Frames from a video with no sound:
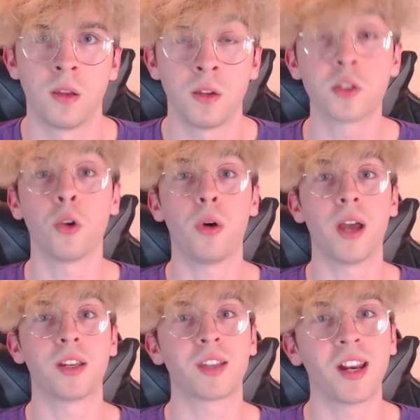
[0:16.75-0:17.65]
So I
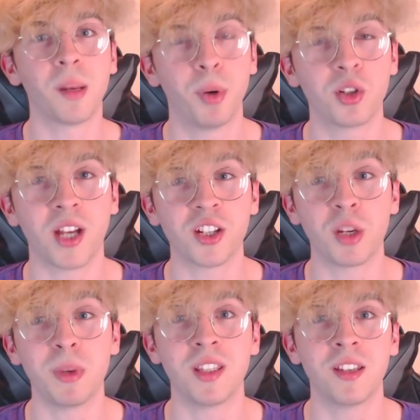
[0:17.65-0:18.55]
decided to put
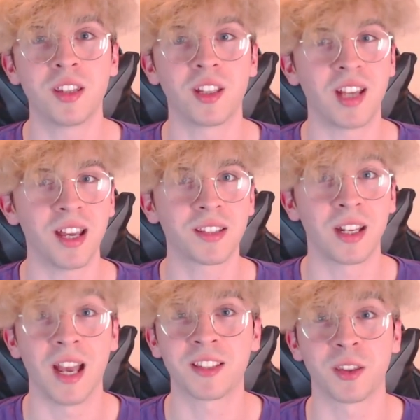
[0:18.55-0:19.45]
ChatGPT to the test and
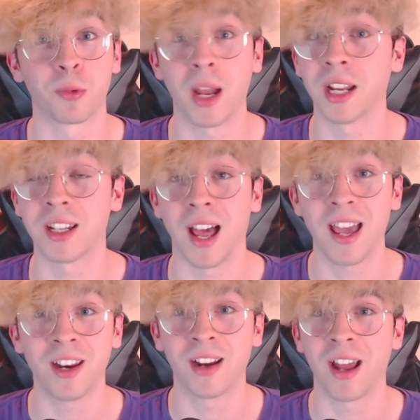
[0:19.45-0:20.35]
ask it to write a
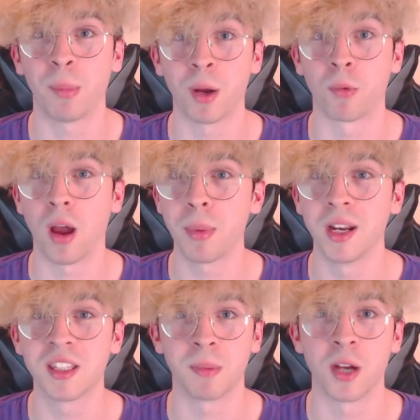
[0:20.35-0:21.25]
guide on how to play Robin
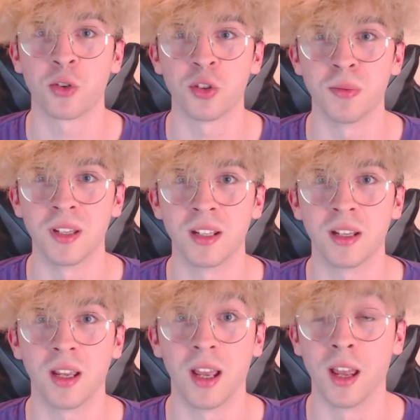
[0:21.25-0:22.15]
in Smash Ultimate.
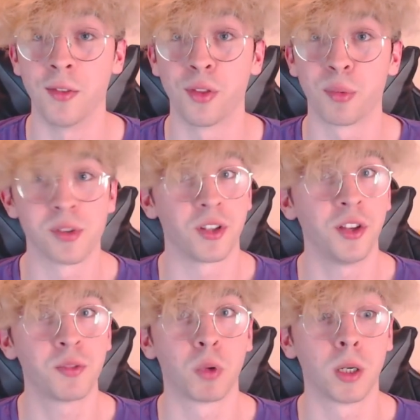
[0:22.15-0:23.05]
And the results were